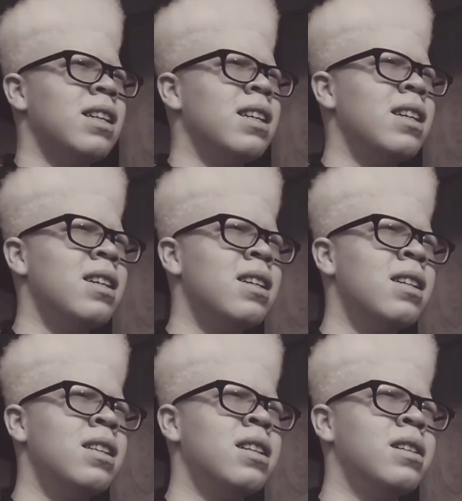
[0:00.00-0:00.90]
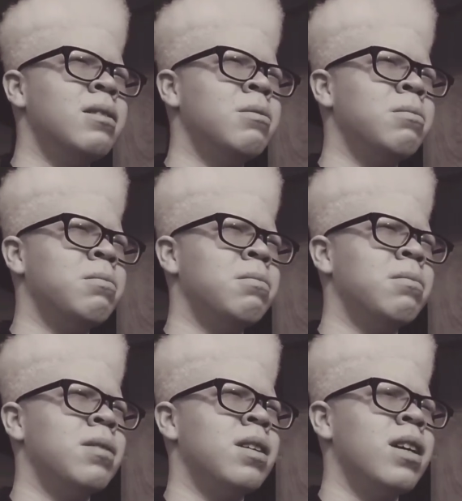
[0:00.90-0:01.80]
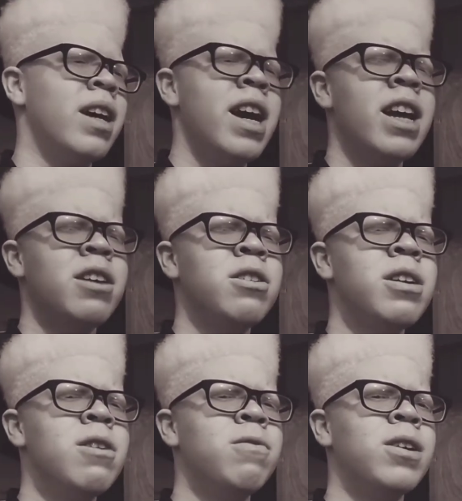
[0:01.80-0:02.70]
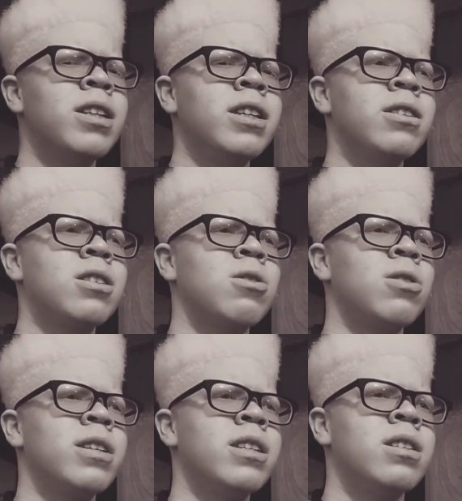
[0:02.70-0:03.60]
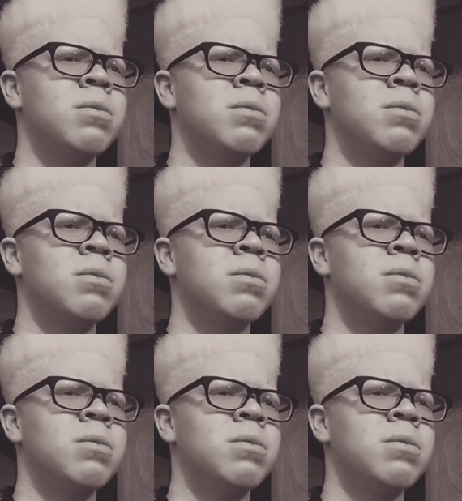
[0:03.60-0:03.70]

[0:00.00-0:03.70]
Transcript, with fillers: Uh, hey, you know how far the Earth's core is?